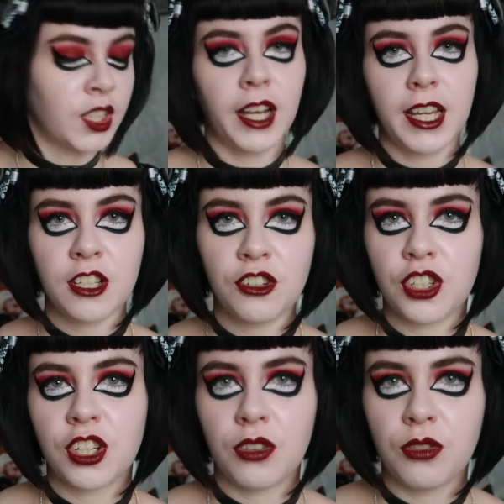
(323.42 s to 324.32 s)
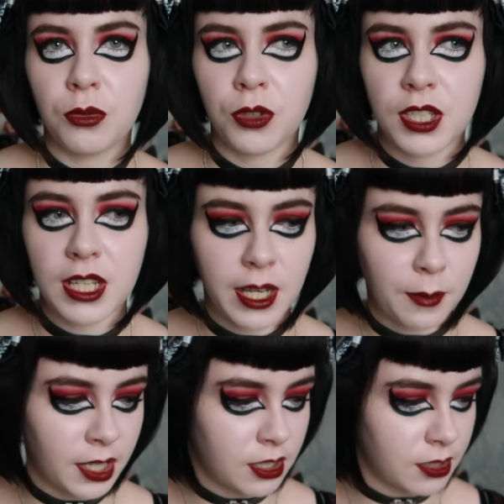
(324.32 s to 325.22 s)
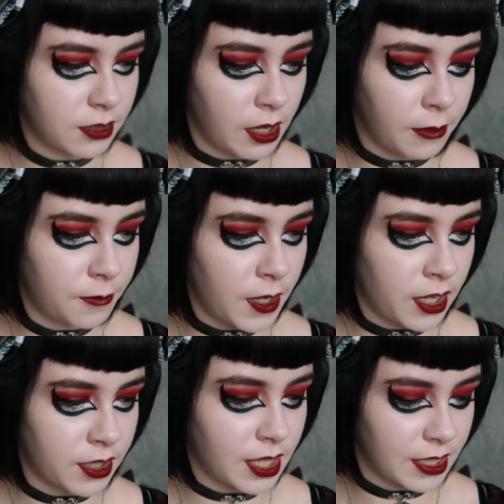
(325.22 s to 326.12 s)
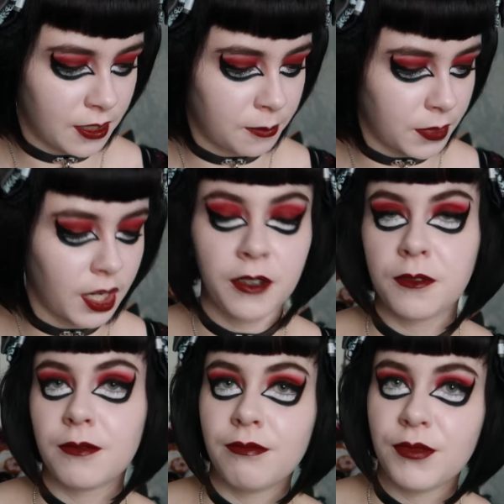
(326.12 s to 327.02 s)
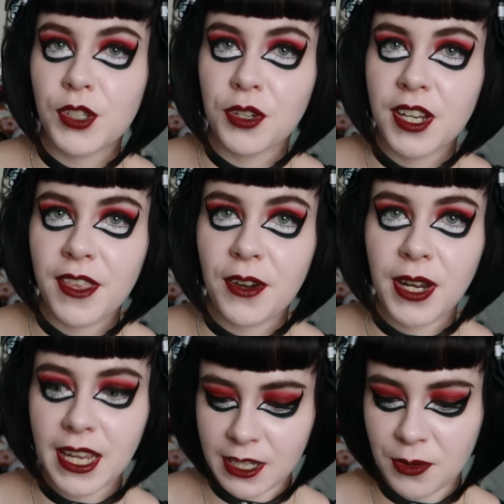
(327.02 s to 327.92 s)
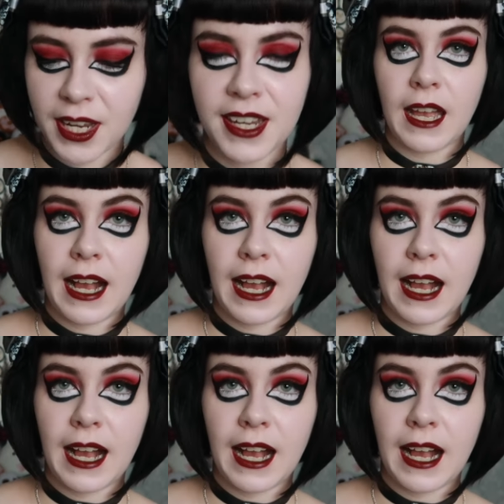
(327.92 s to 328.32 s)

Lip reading: I guess I'll just go through all the TK Maxx stuff first, as I'm kind of doing it that way anyway.